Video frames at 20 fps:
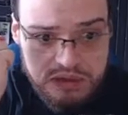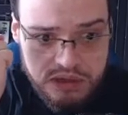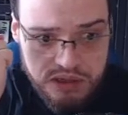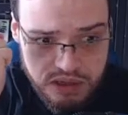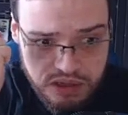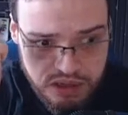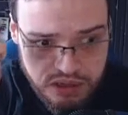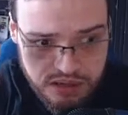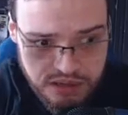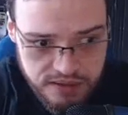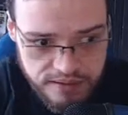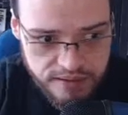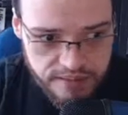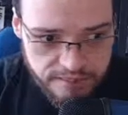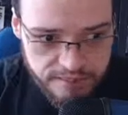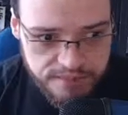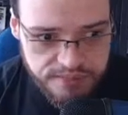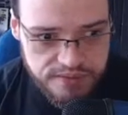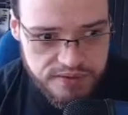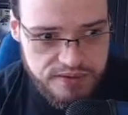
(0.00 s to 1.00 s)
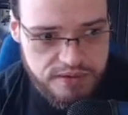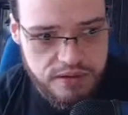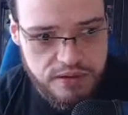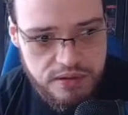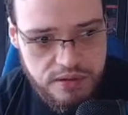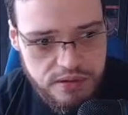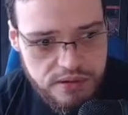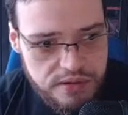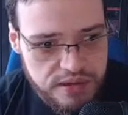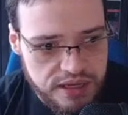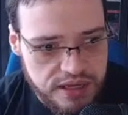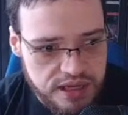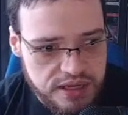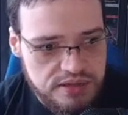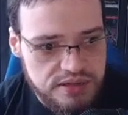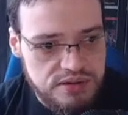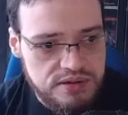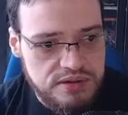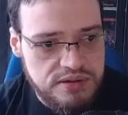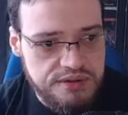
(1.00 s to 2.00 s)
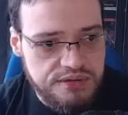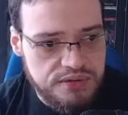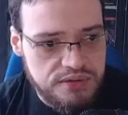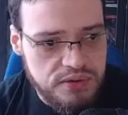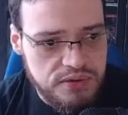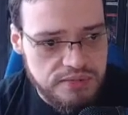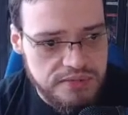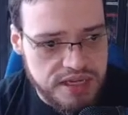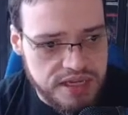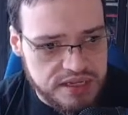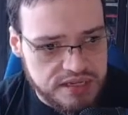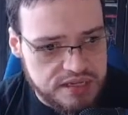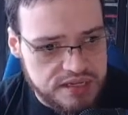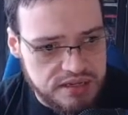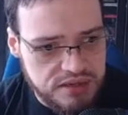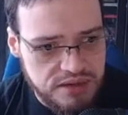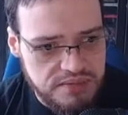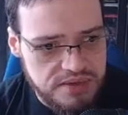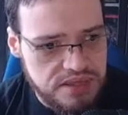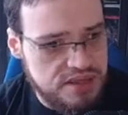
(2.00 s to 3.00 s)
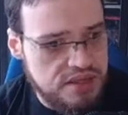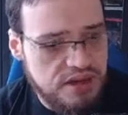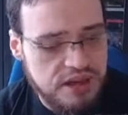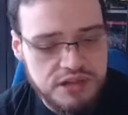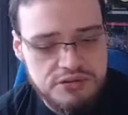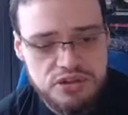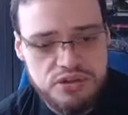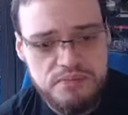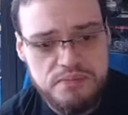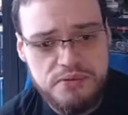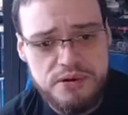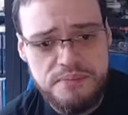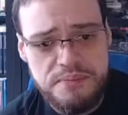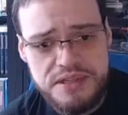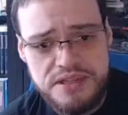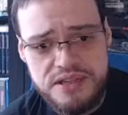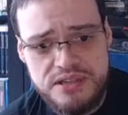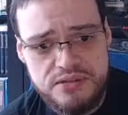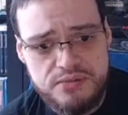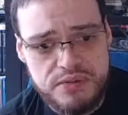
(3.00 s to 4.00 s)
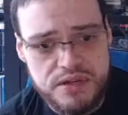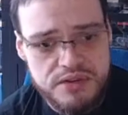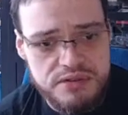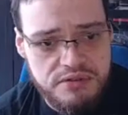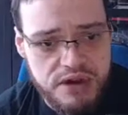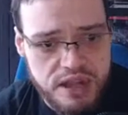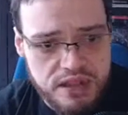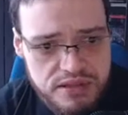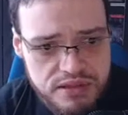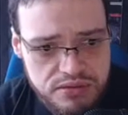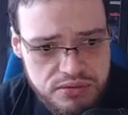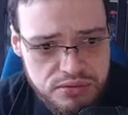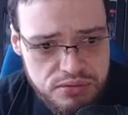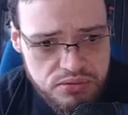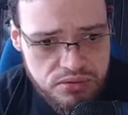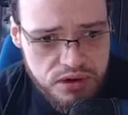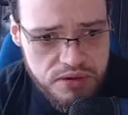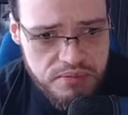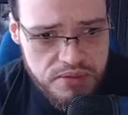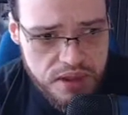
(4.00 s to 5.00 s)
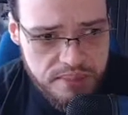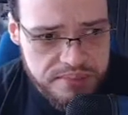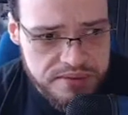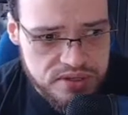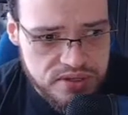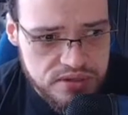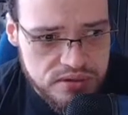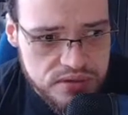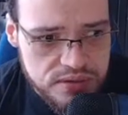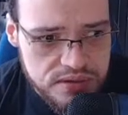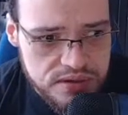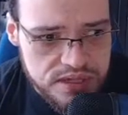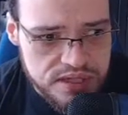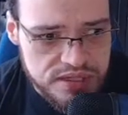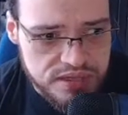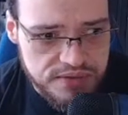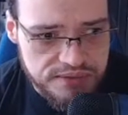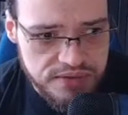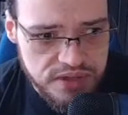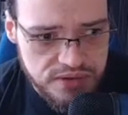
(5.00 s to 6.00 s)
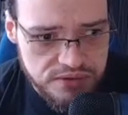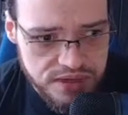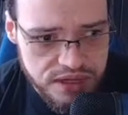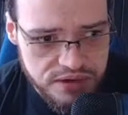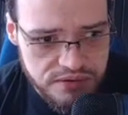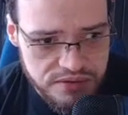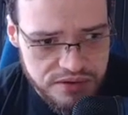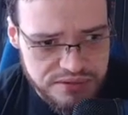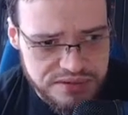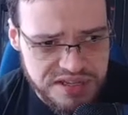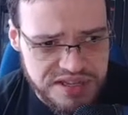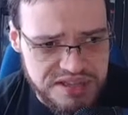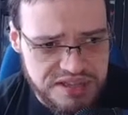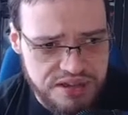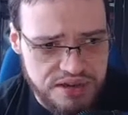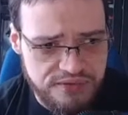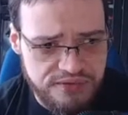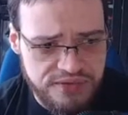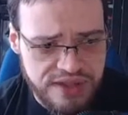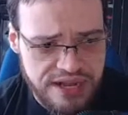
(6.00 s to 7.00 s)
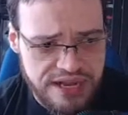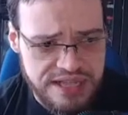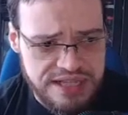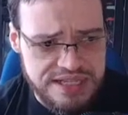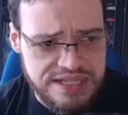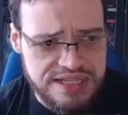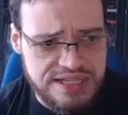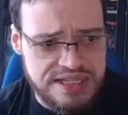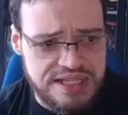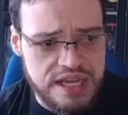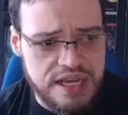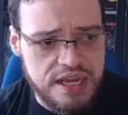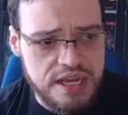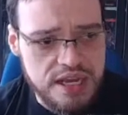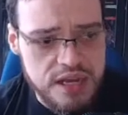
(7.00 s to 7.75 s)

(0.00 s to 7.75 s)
In the long history of comics, some intellectual properties were created to drum up stories of new heroes and new villains.